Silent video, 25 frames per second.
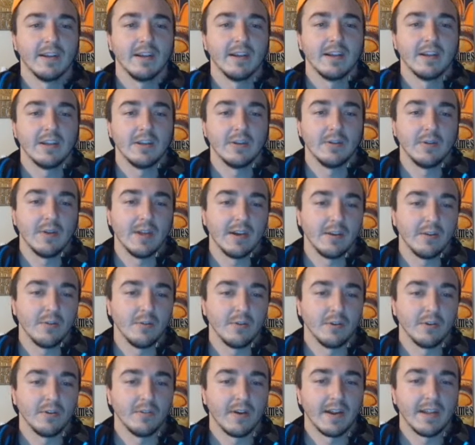you get
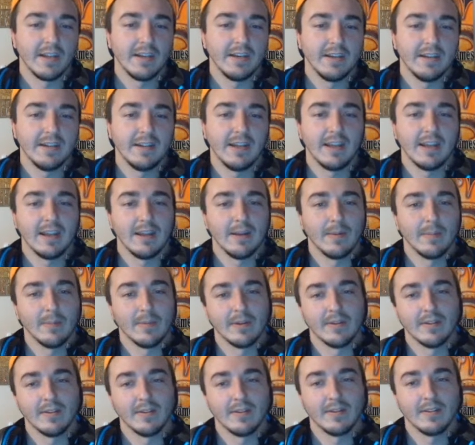into a grindy game
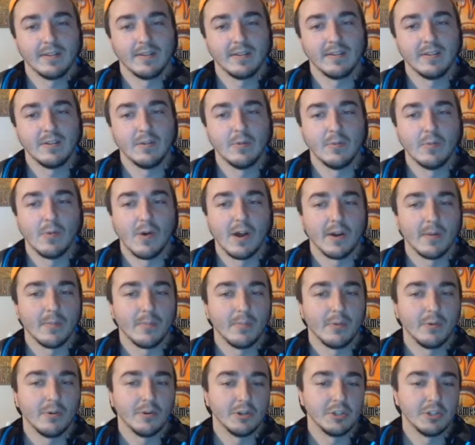and you want to
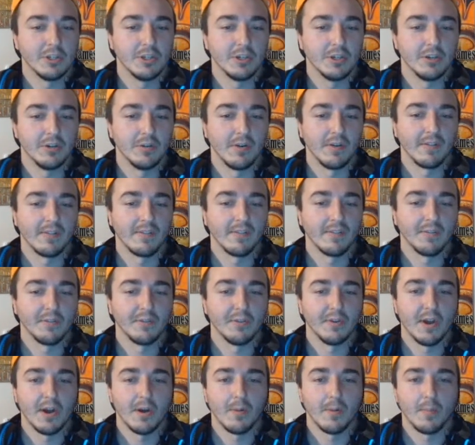push and you get
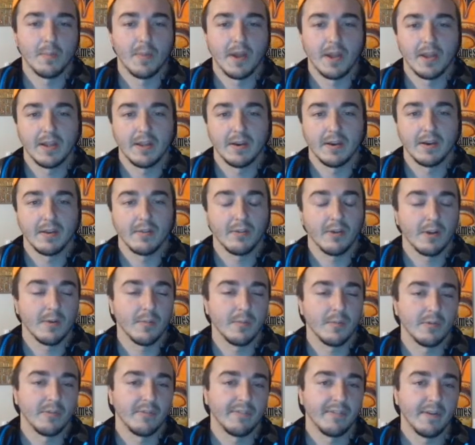slowed down by it. I thought
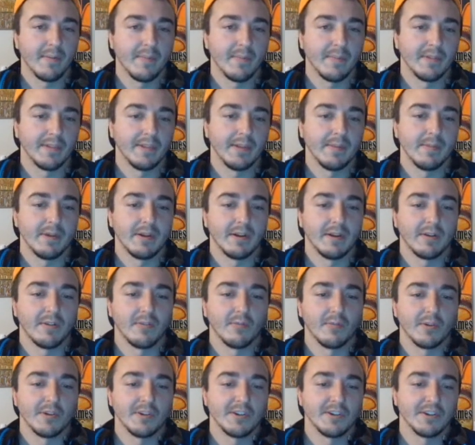about summon limit,
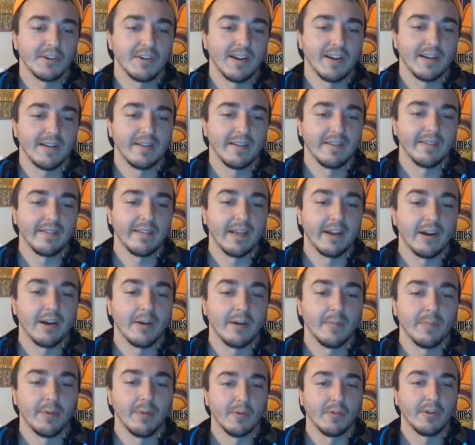because once you're kind of set
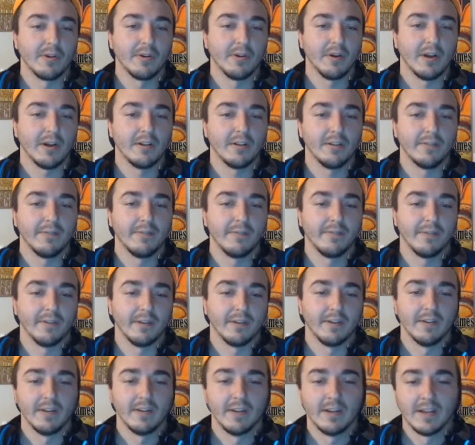up and your elf
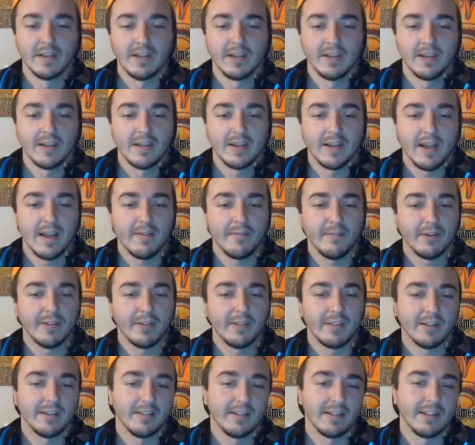and
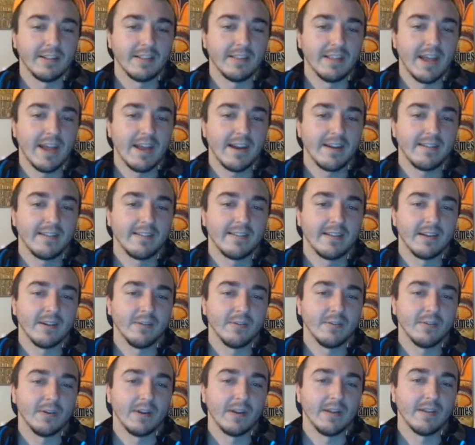everything like that, it's
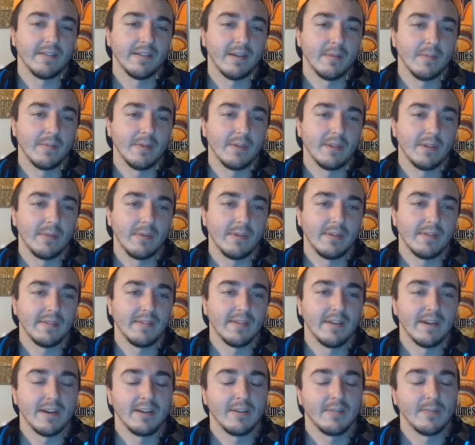like, okay, summon limit's
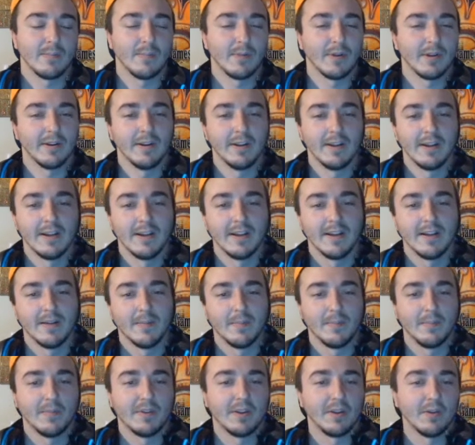nice, but
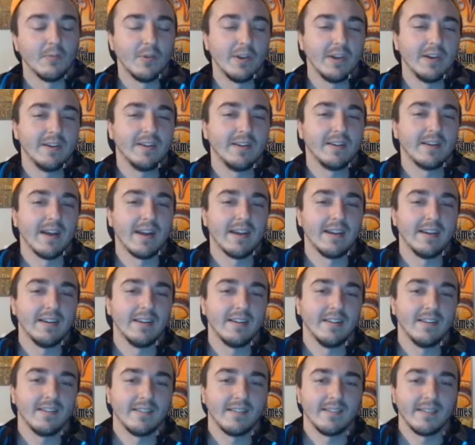like Winda
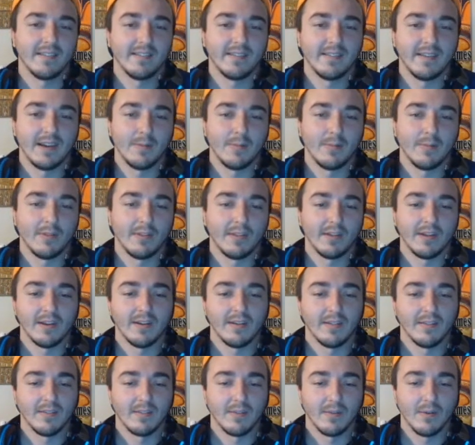kind of does the same
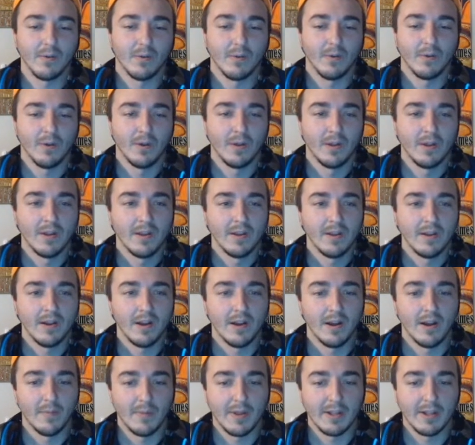thing. So
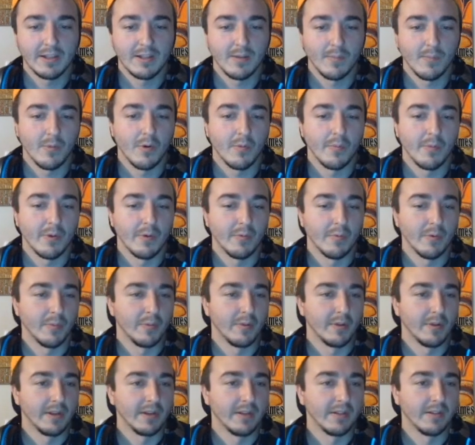at the moment we're
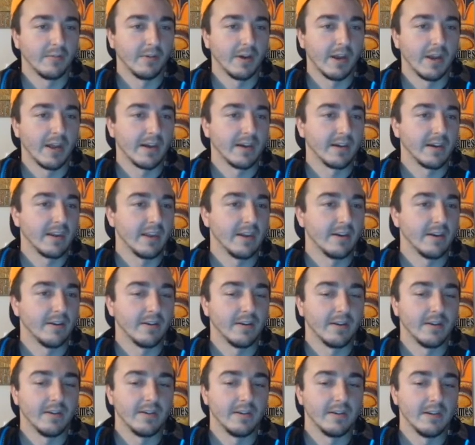playing the
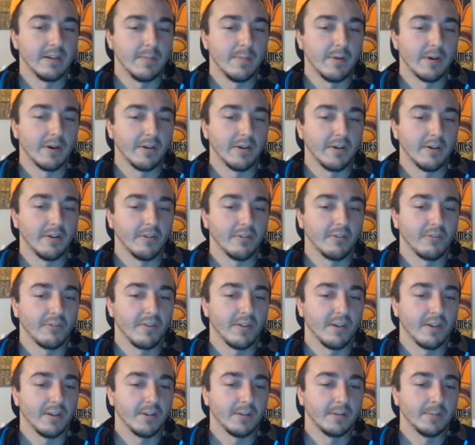Eradicator and D-Barrier
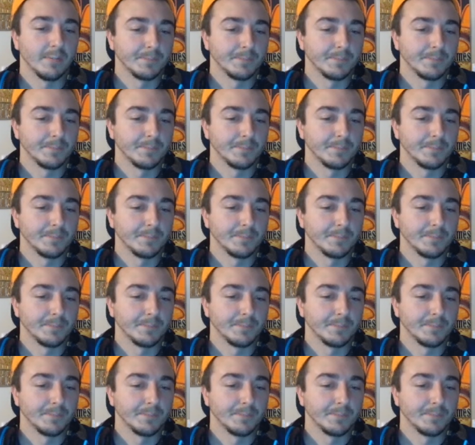still.